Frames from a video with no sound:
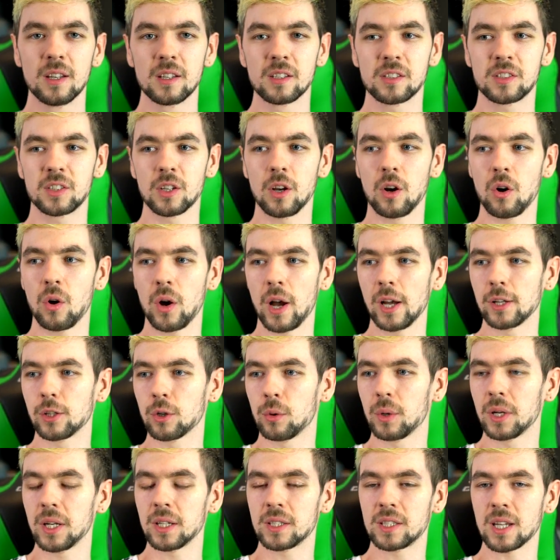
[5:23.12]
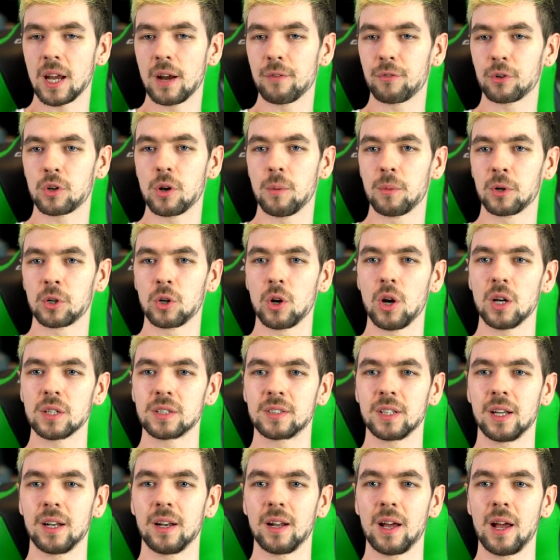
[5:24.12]
So I don't want it to ever come
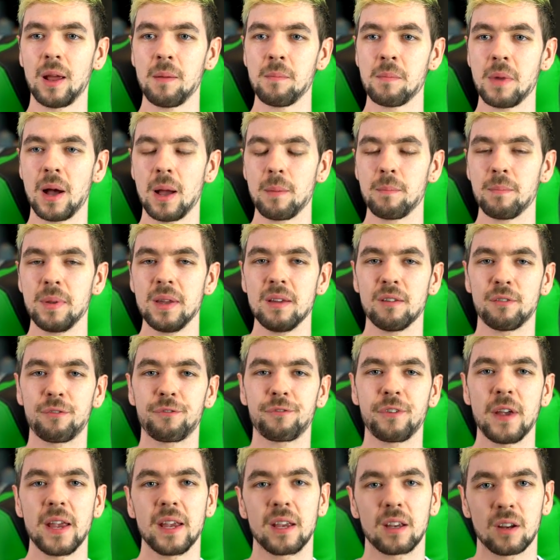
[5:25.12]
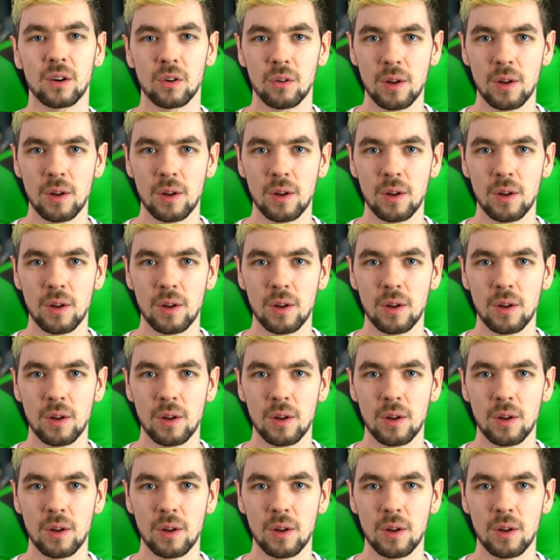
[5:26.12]
across that I'm I'm being fake